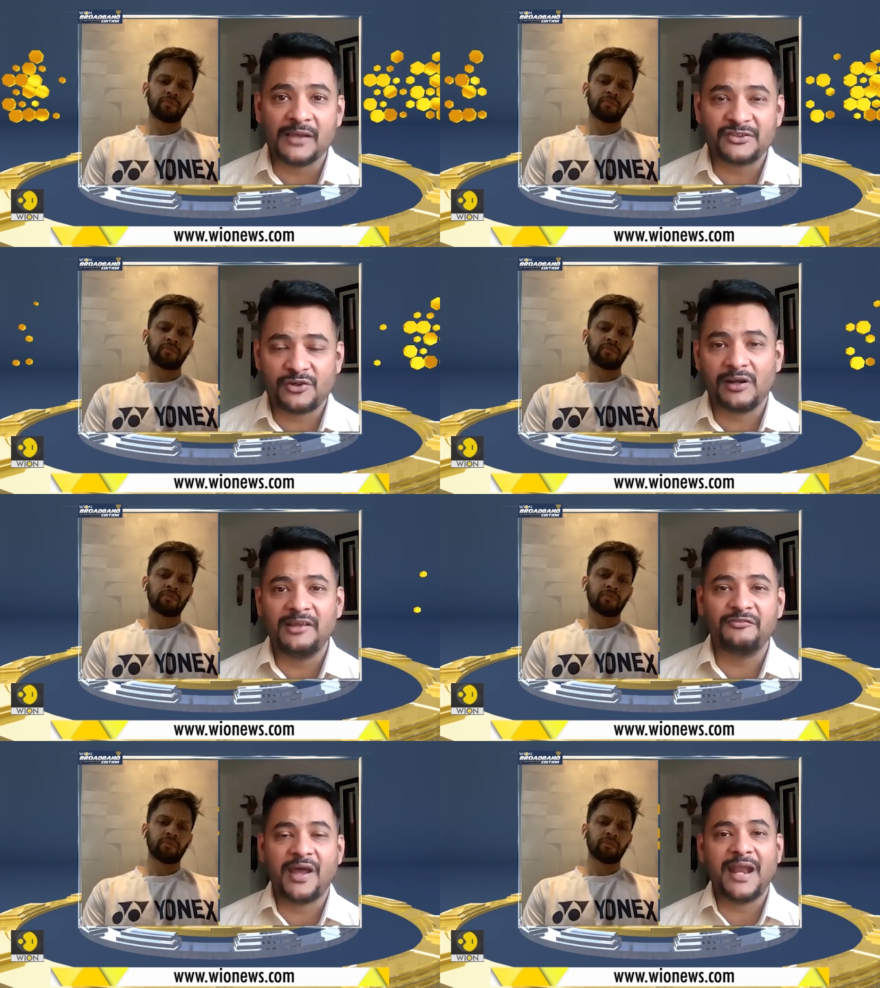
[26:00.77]
Speaker 1: are
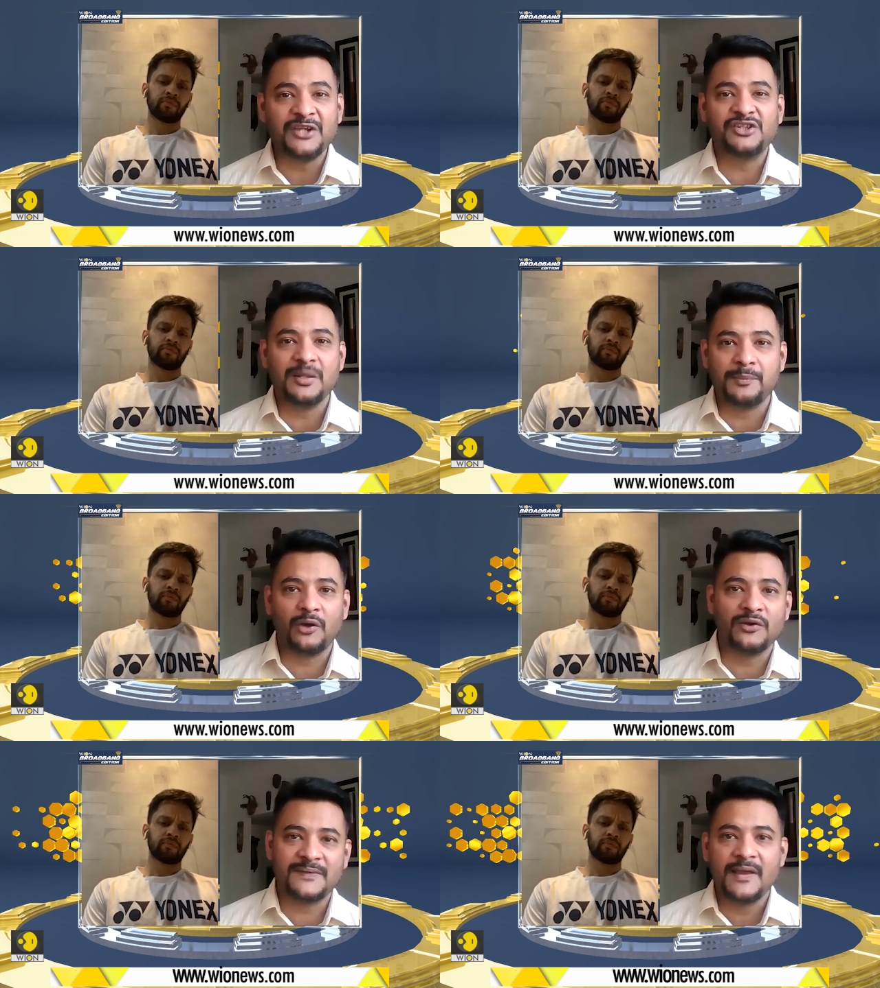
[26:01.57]
struggling financially
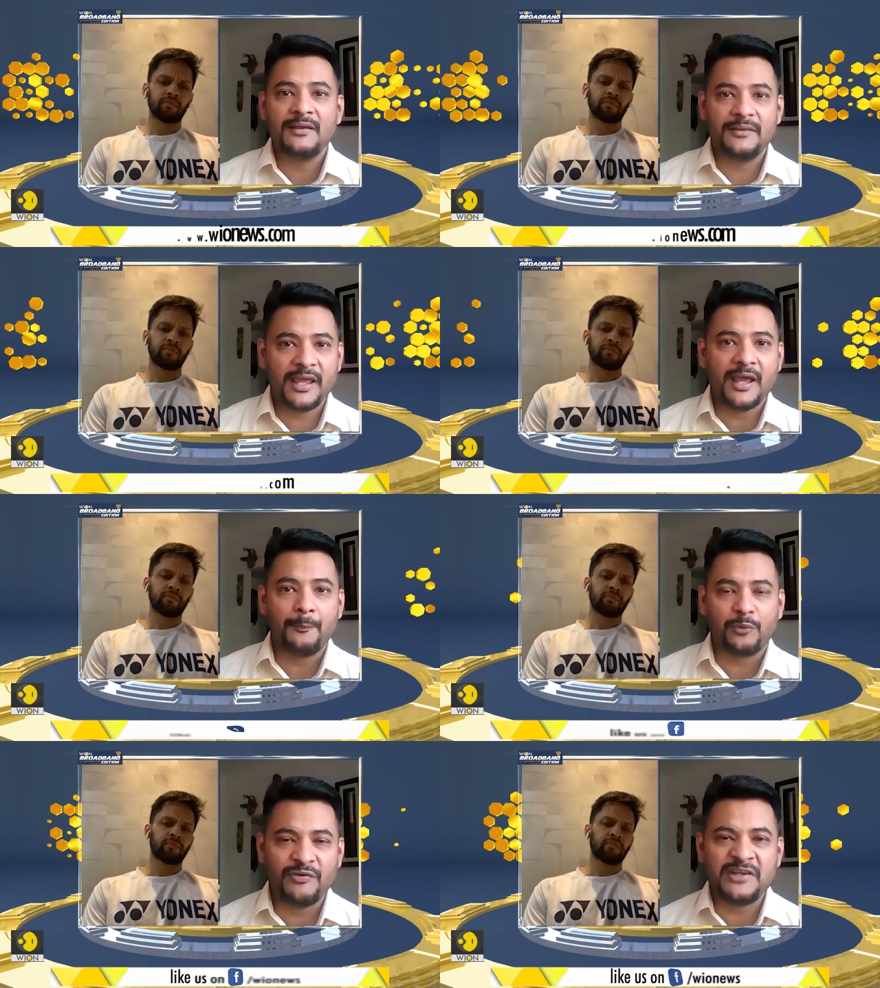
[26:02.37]
because they
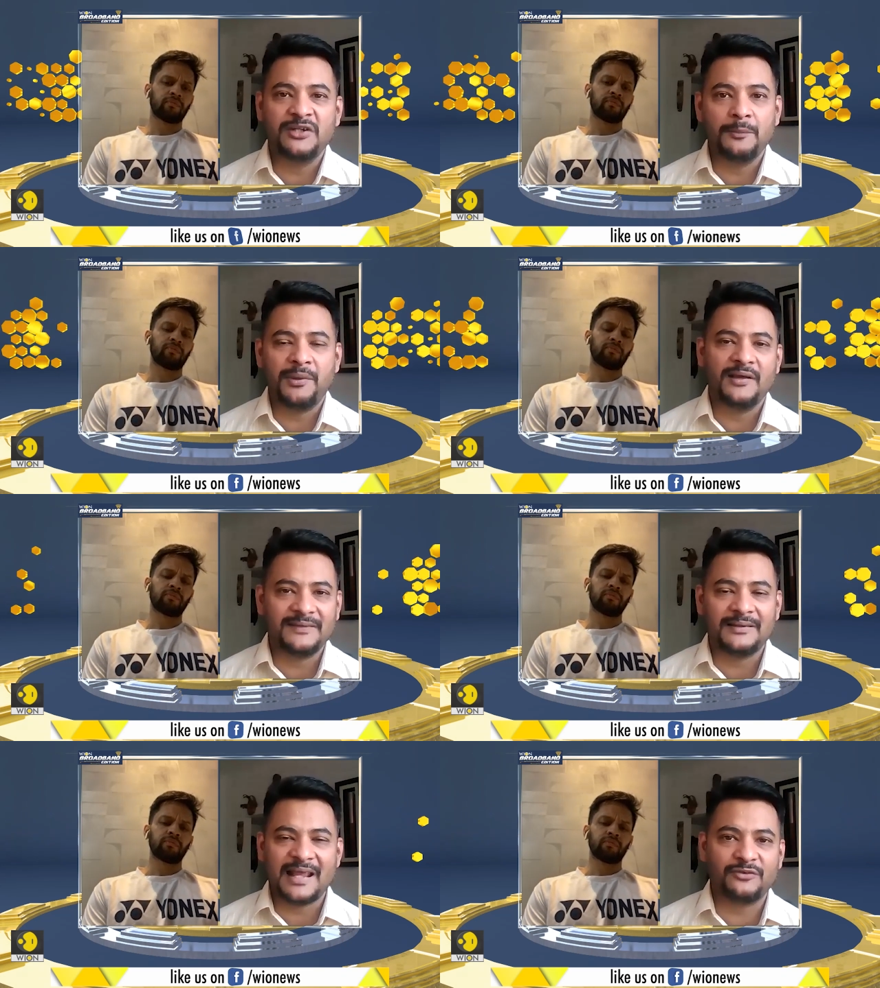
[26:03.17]
are professional players
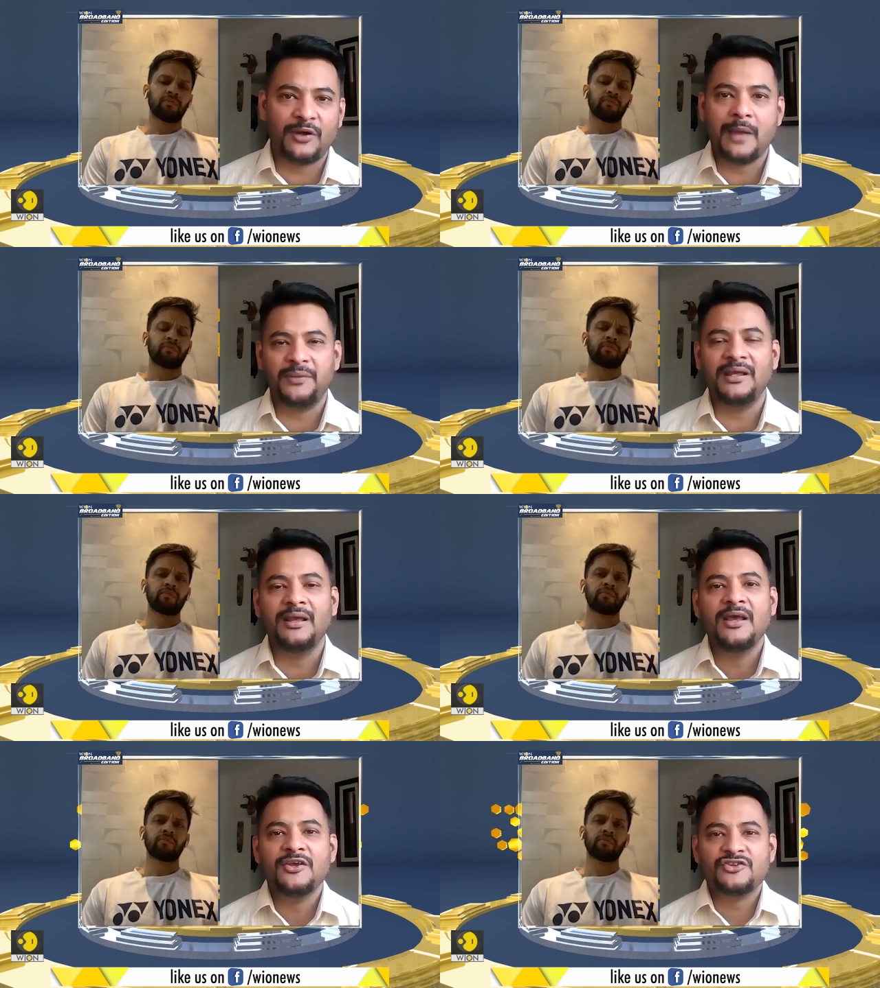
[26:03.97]
and that's not happening.
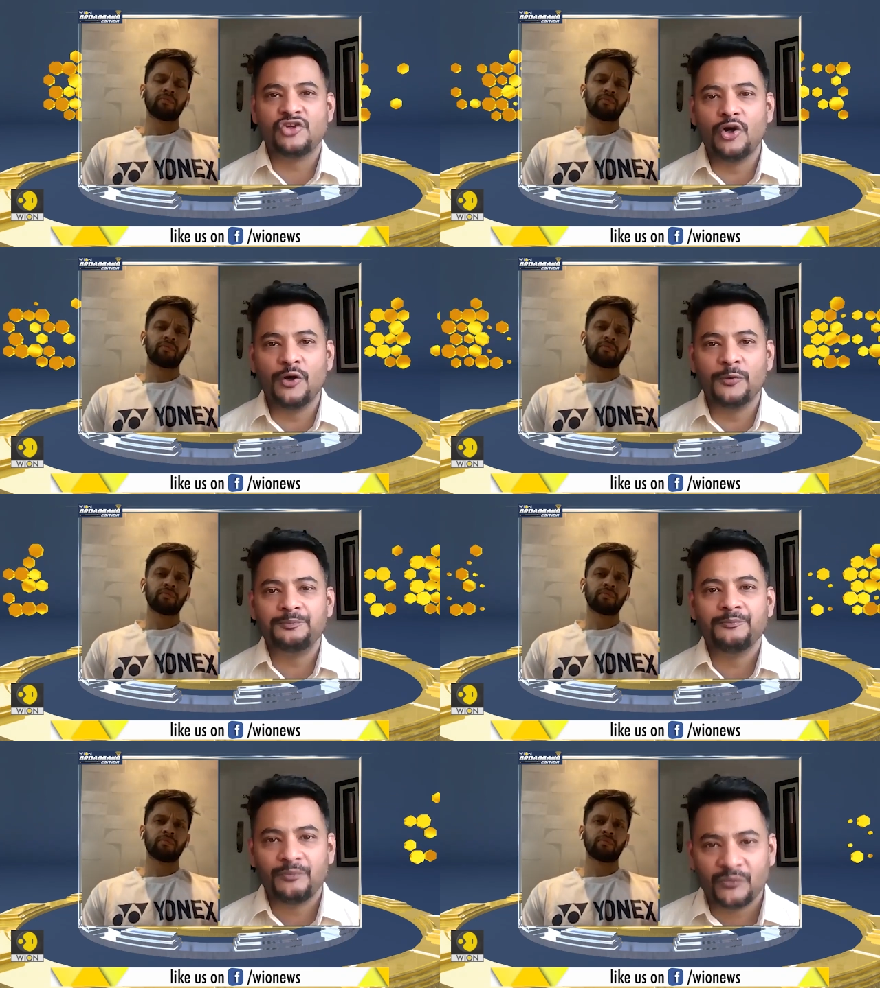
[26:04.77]

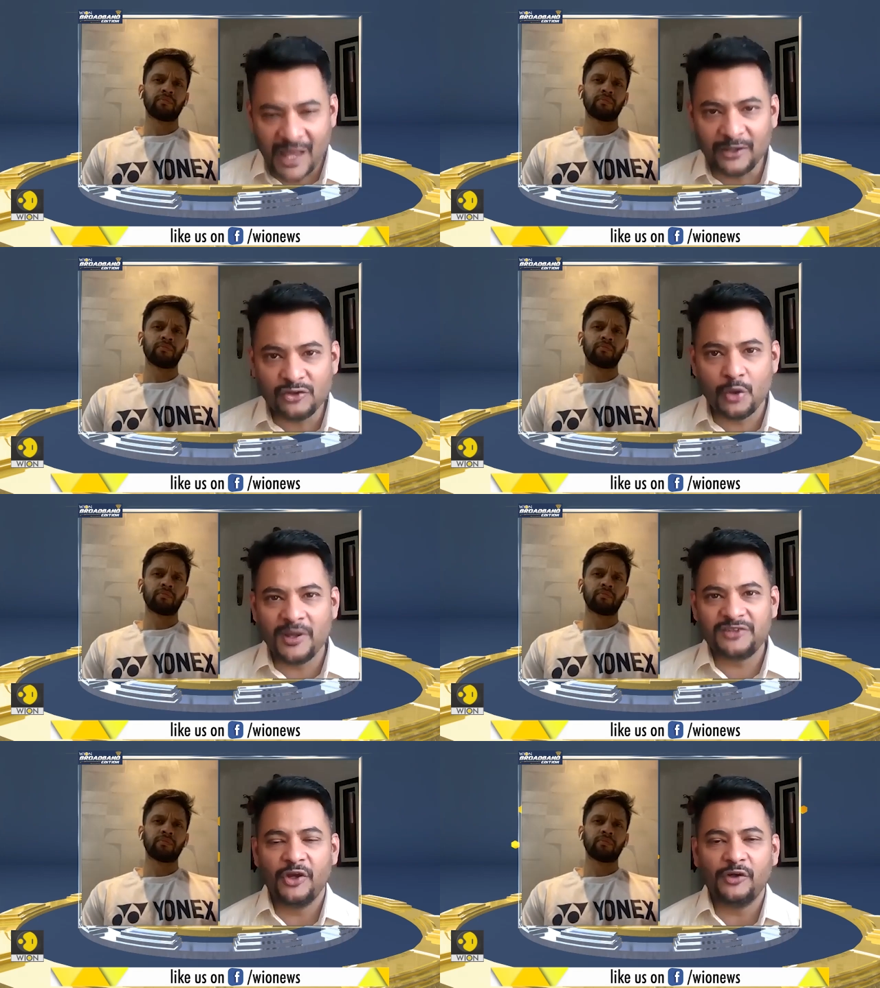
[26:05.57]
So thank you so
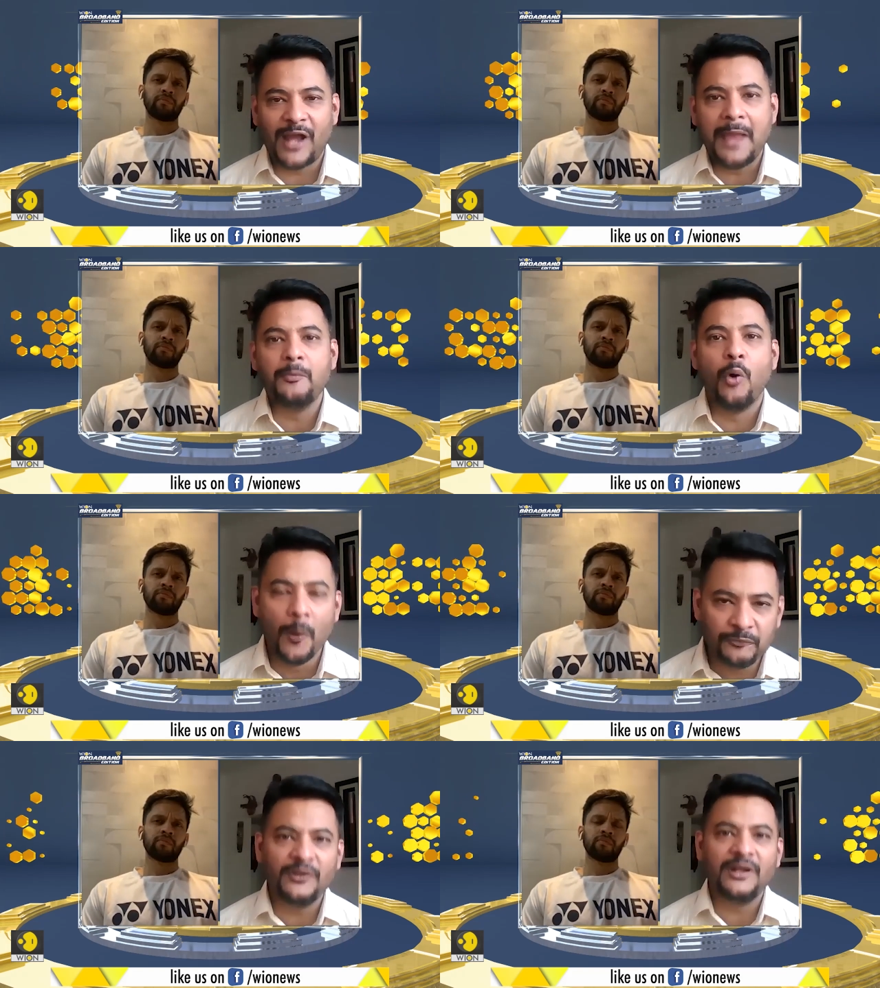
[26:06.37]
much for your time.
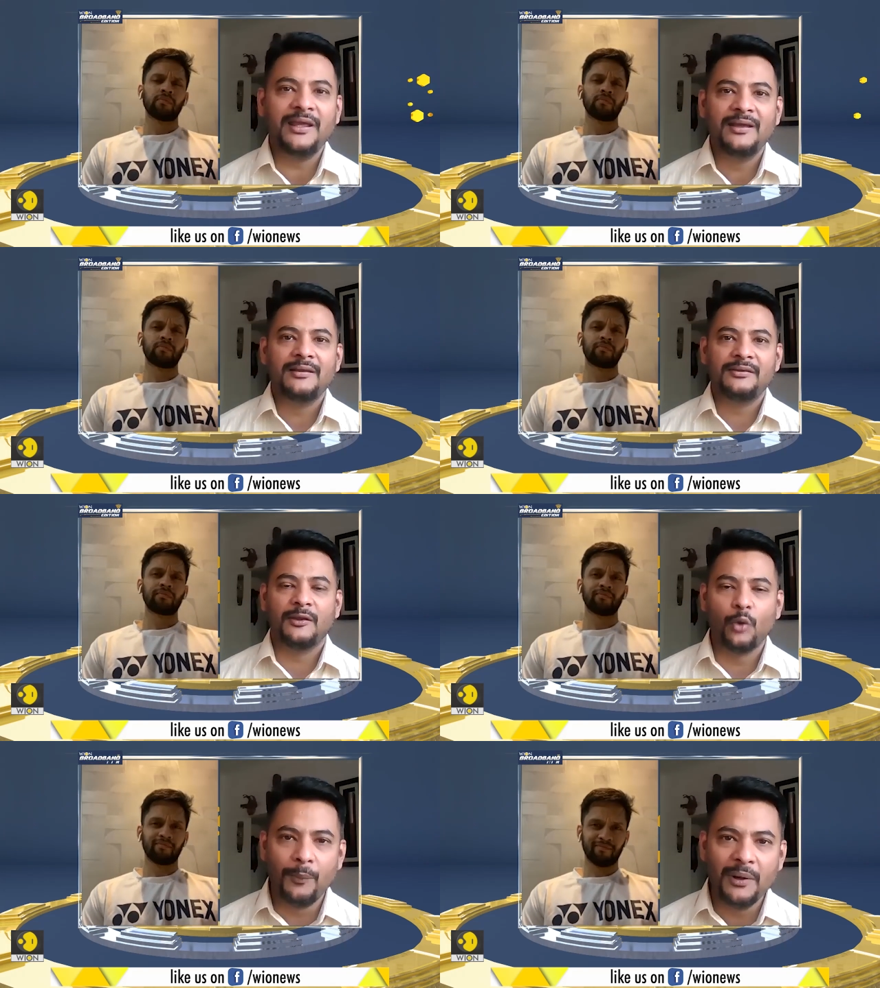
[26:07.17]
Hopefully, the
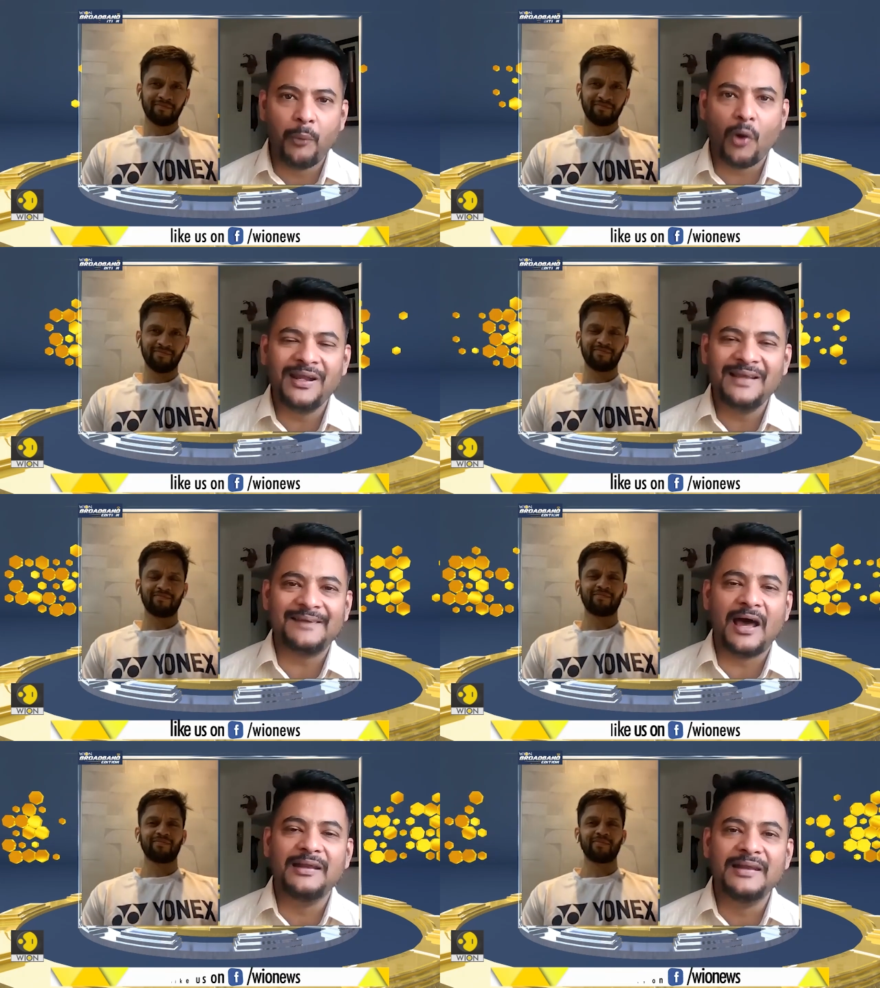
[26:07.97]
global bodies
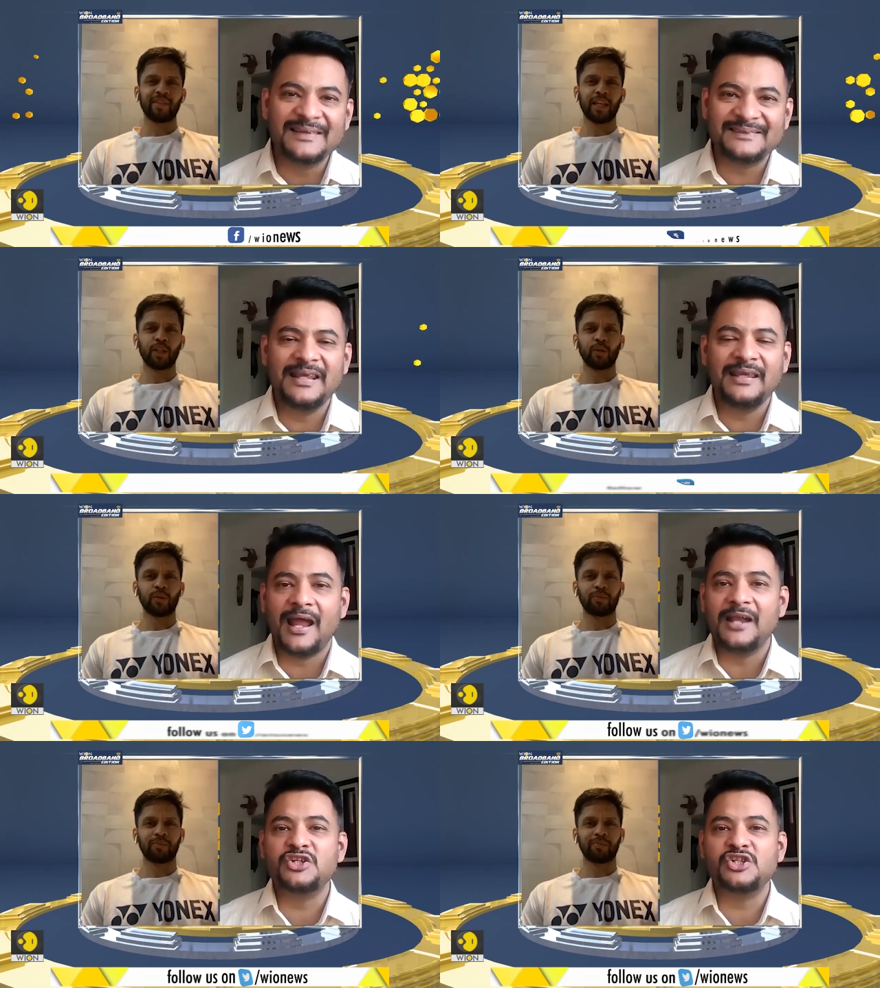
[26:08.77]
are listening
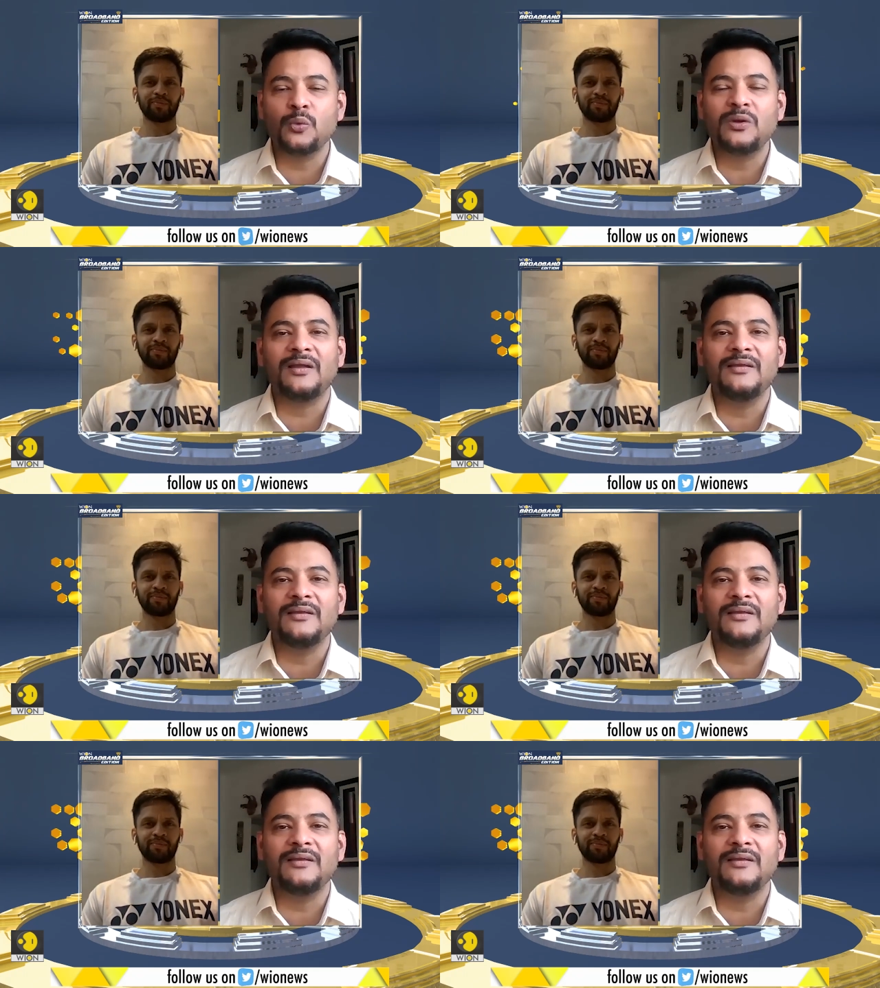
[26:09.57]
and should